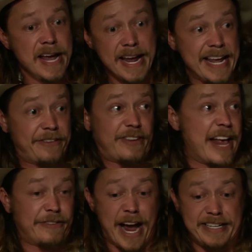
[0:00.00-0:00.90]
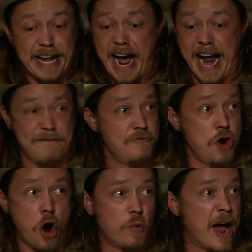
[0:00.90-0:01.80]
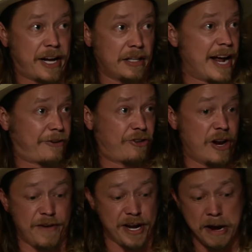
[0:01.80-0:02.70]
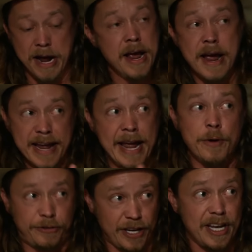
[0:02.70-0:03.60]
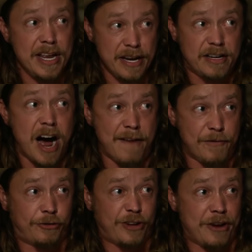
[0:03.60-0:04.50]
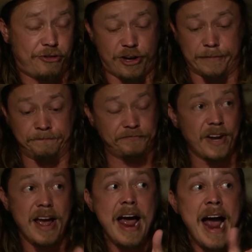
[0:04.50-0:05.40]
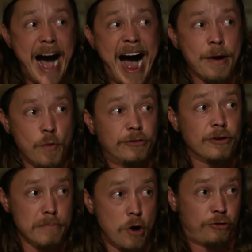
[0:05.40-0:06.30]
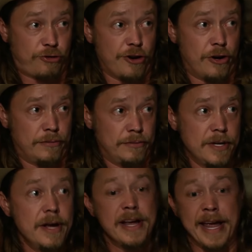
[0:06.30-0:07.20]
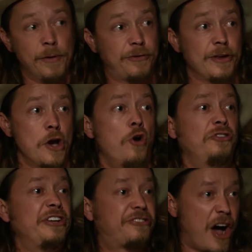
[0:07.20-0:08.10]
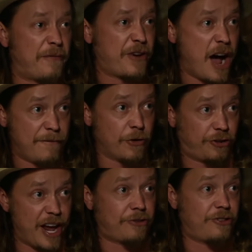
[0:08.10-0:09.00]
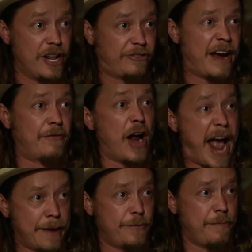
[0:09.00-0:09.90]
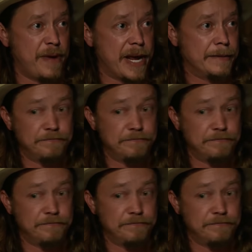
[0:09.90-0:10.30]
He says I did. I have no recollection of it. It was a heated conversation. I was emotional. It was the only tough conversation he's ever had with me.